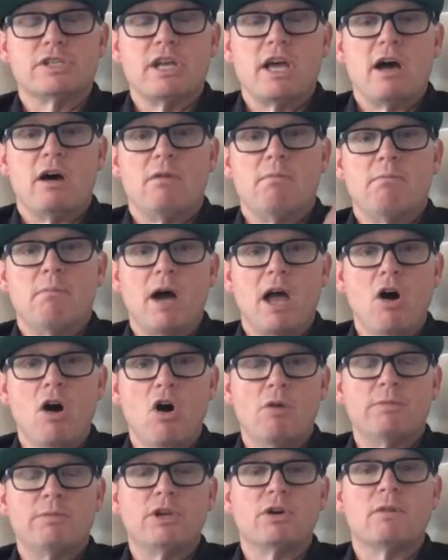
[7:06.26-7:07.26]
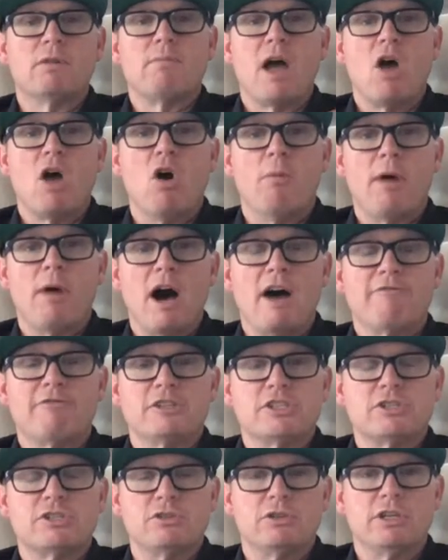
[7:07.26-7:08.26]
now. My home, you're in my home
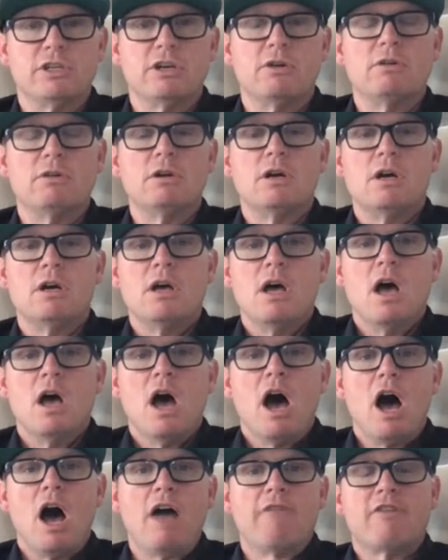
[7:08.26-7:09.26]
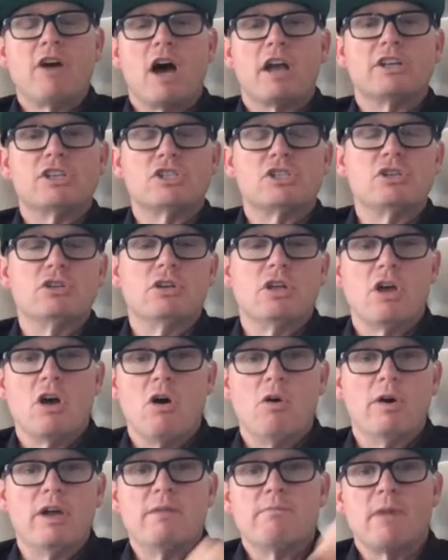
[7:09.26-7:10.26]
office studio. I've got a
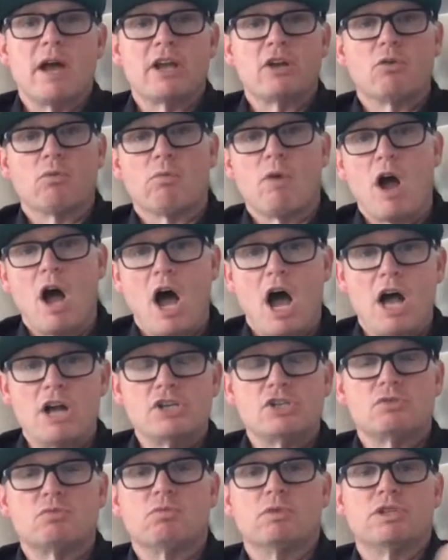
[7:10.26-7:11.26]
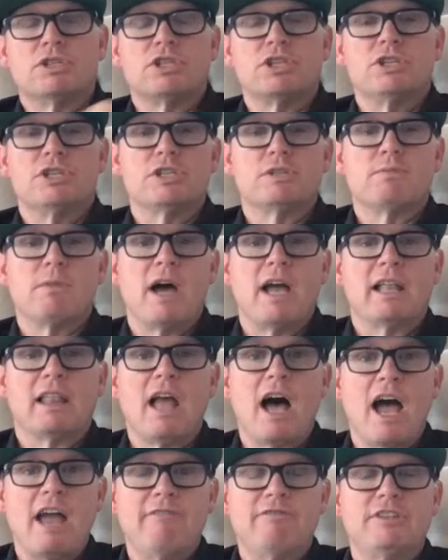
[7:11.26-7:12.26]
studio in my garage, which is my
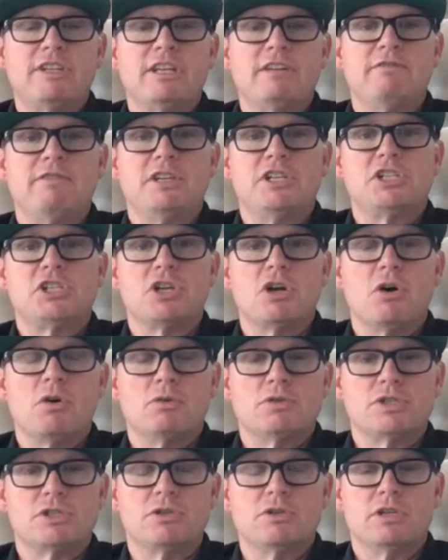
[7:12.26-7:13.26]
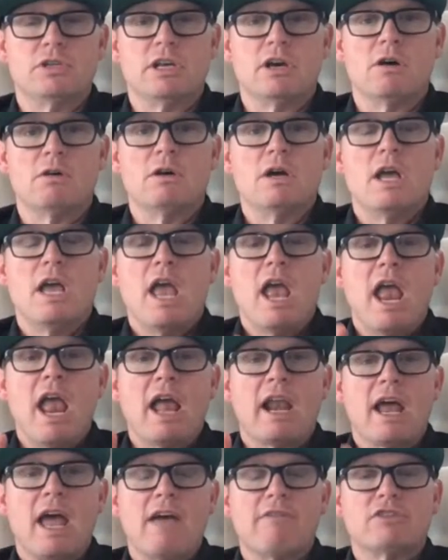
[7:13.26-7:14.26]
live TV show studio.
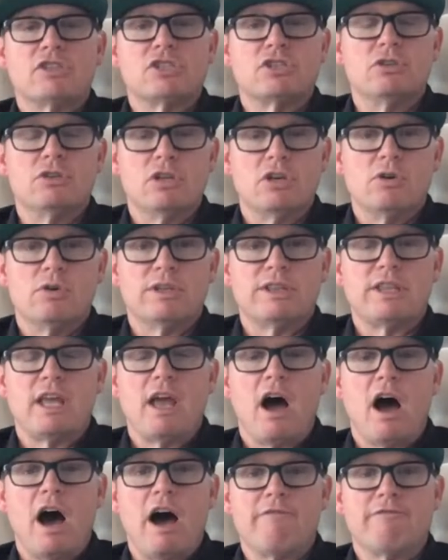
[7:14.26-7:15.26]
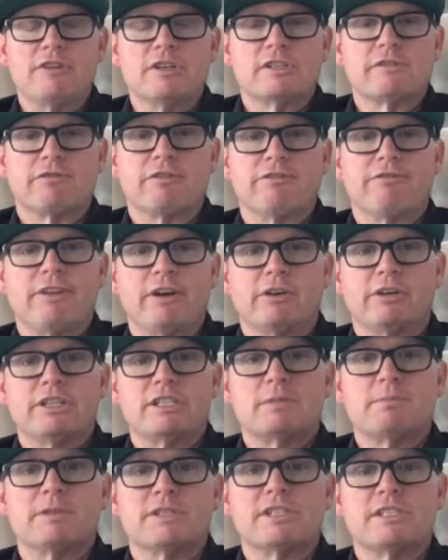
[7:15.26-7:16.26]
And I have a studio at the office for very
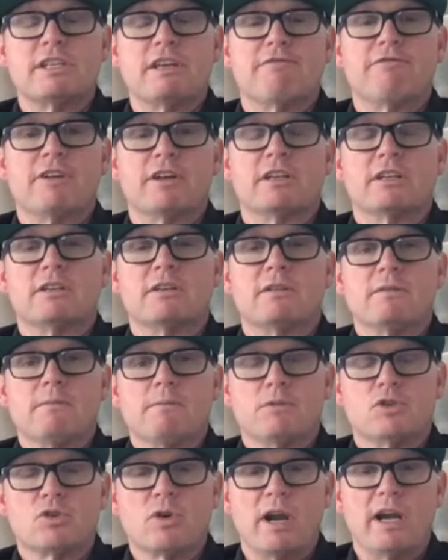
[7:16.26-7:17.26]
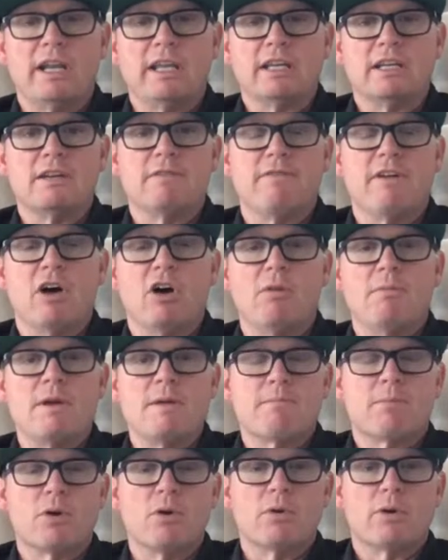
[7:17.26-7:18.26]
specific training and
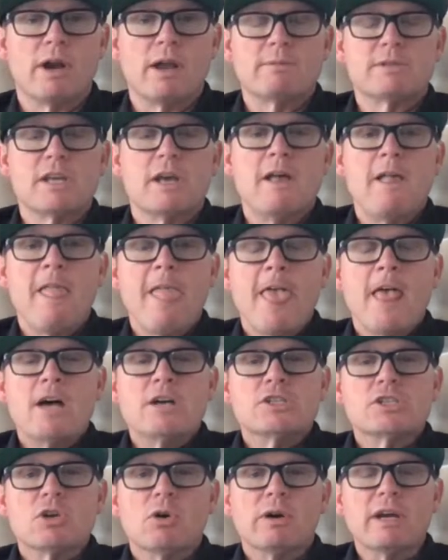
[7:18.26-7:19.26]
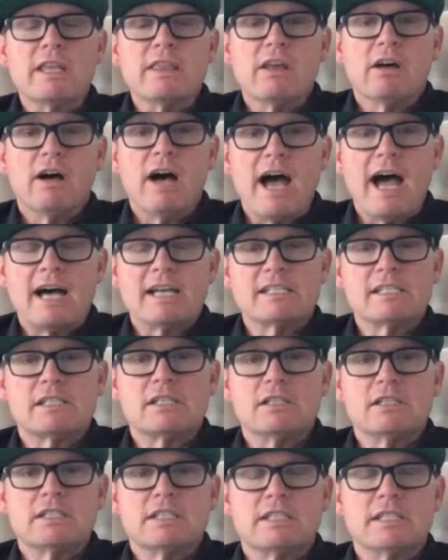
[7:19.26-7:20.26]
development programs. So in the
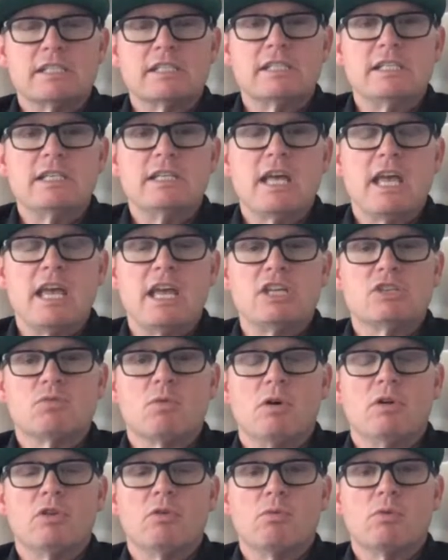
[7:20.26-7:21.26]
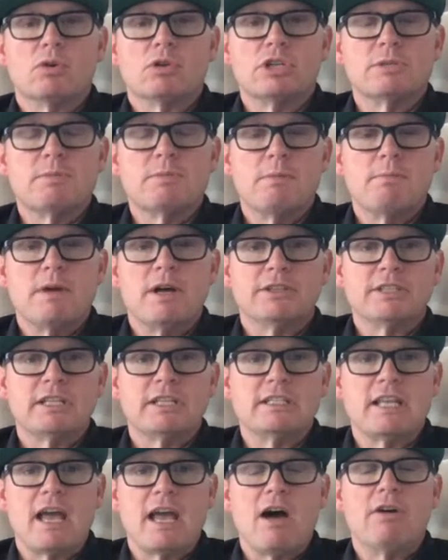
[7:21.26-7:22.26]
last 60 days, while the world's been
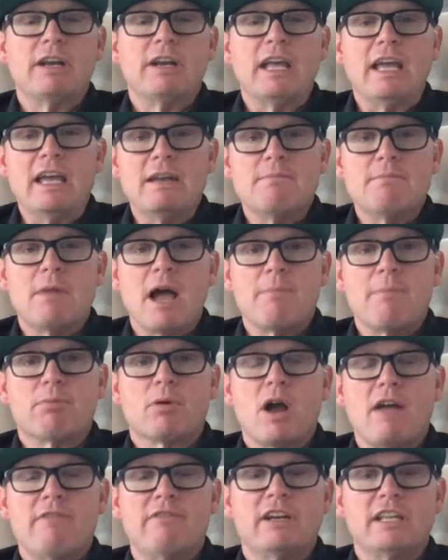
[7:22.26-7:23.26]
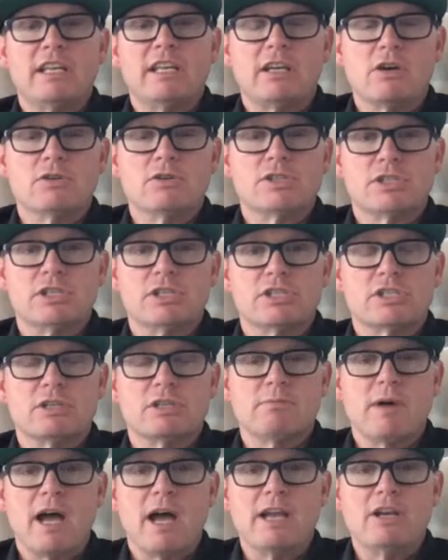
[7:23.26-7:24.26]
melting down, in my private
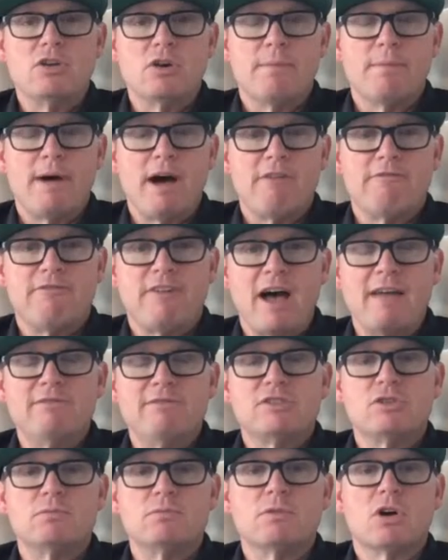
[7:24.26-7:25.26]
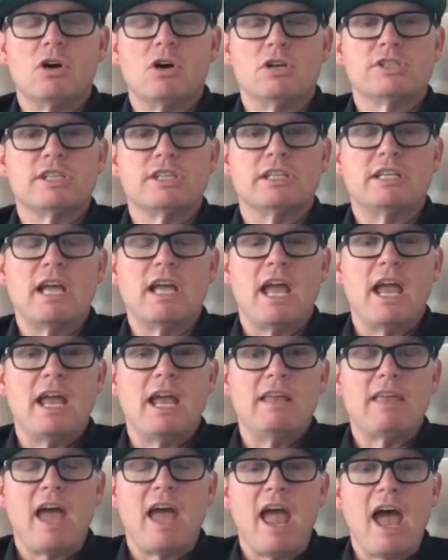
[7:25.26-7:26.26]
ecosystem, I do about 5 Zoom calls a
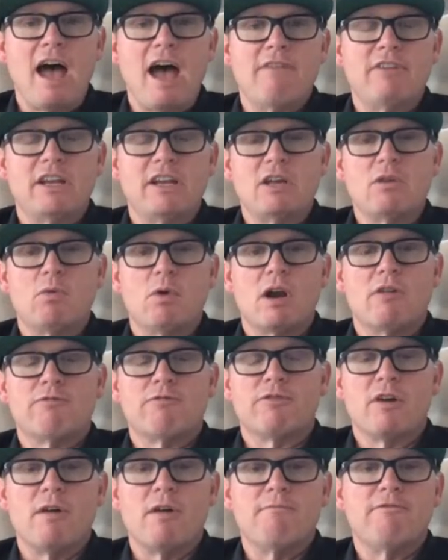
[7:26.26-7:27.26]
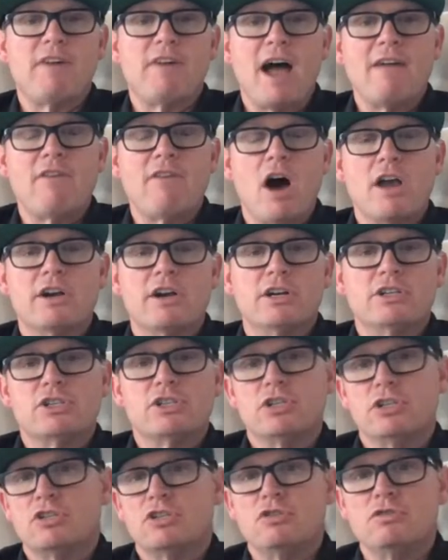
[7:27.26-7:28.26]
day that have anywhere from 500
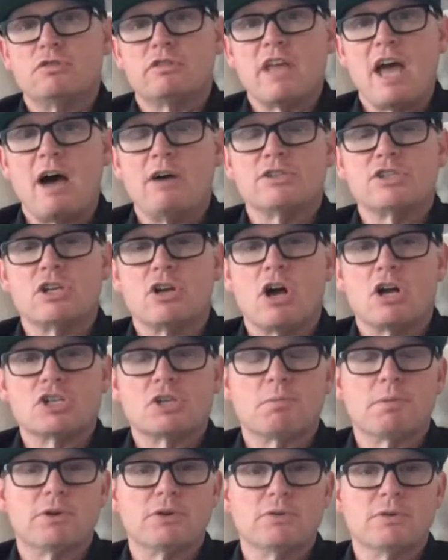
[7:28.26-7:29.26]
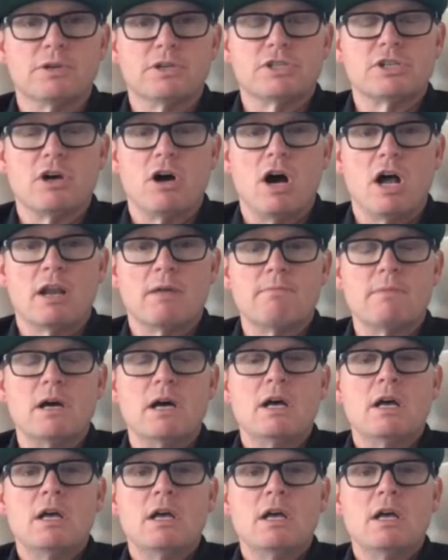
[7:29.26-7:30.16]
to 2,000 entrepreneurs on them,